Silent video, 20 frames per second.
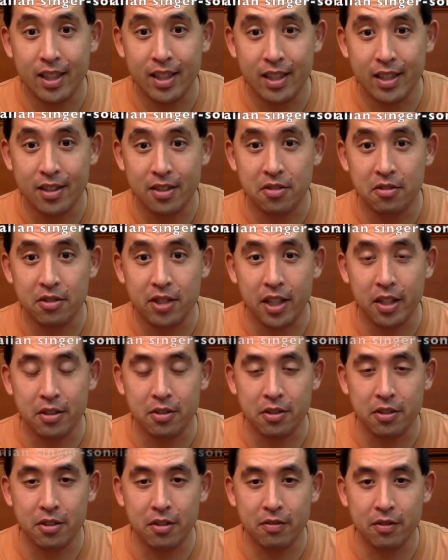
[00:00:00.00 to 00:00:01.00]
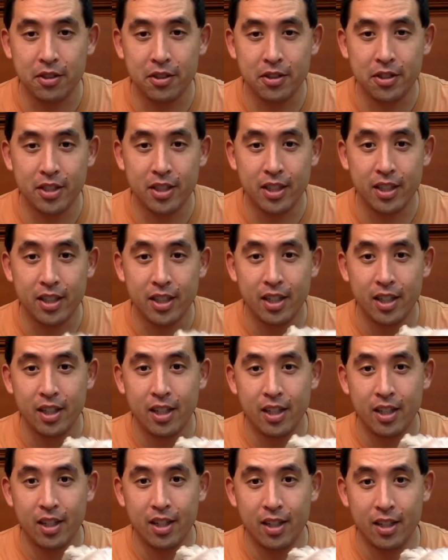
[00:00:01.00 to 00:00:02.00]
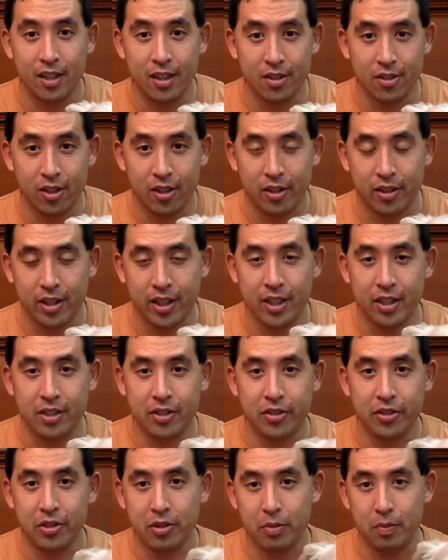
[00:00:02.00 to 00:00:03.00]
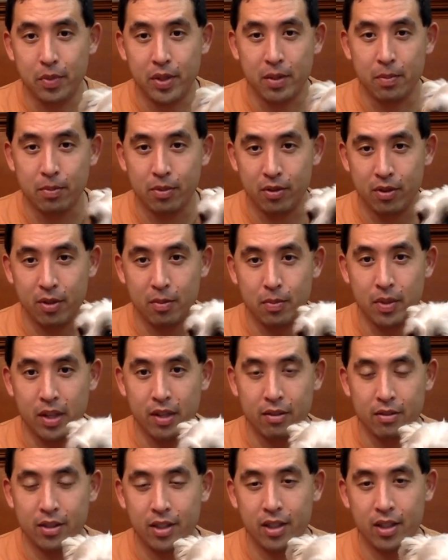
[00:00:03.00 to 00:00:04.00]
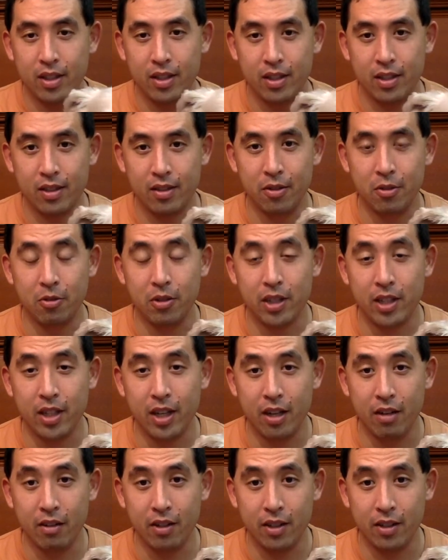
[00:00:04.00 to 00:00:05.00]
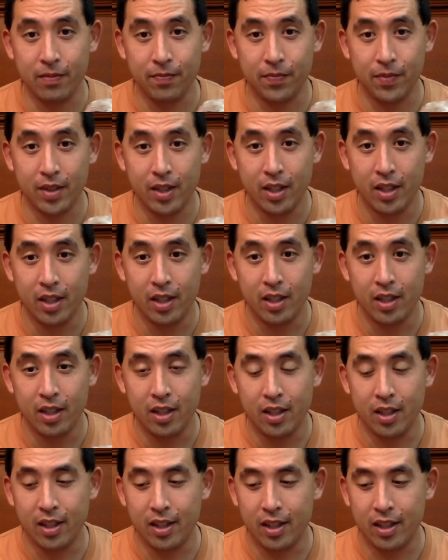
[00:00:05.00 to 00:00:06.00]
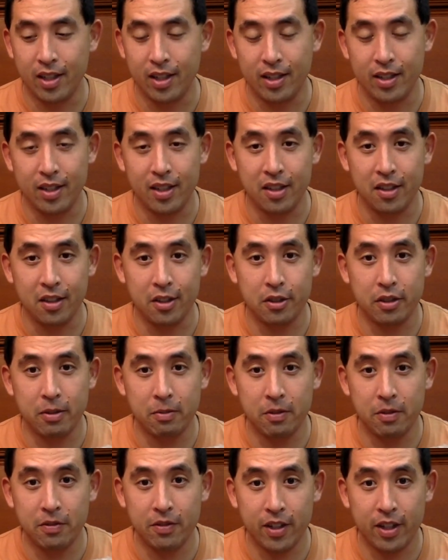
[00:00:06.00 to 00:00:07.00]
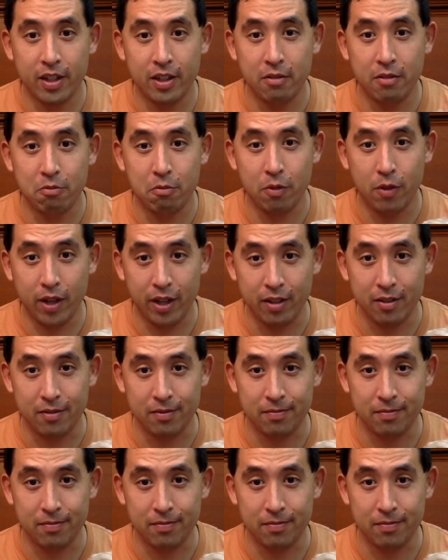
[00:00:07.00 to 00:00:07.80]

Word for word: and to Yale University, uh, talking to people about Okinawa, and uh, the trip went very well,